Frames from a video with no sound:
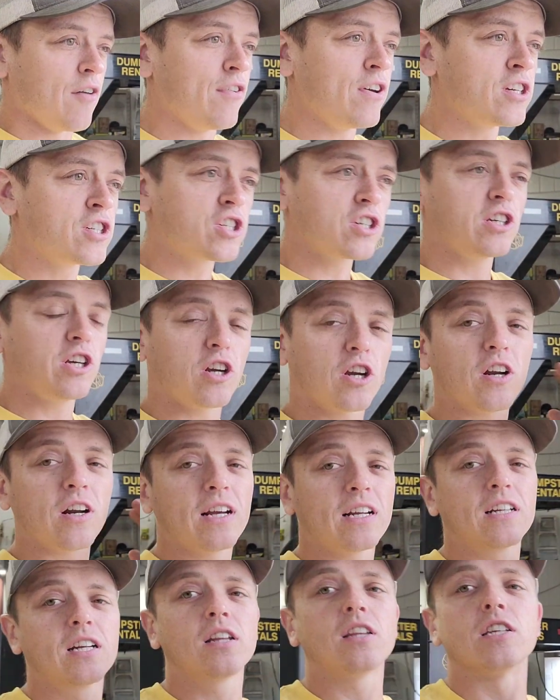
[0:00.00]
Eventually you're
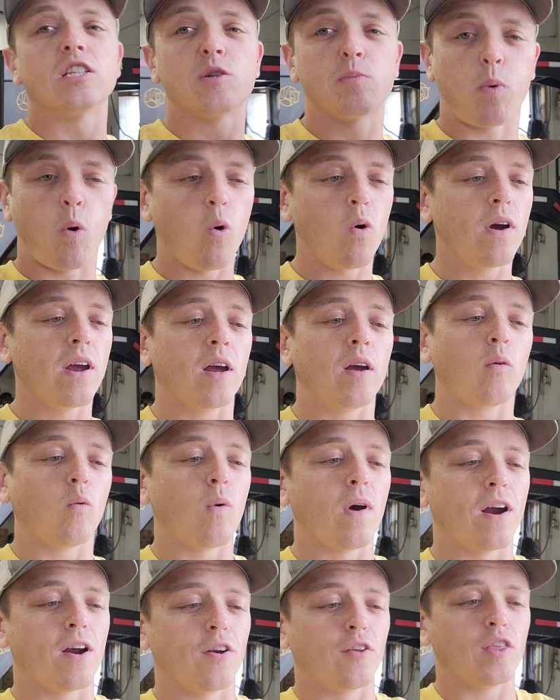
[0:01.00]
going to get to this
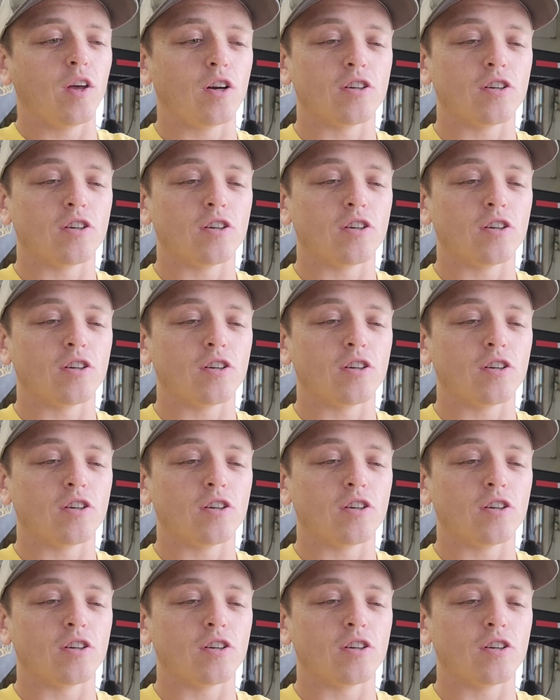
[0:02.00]
point where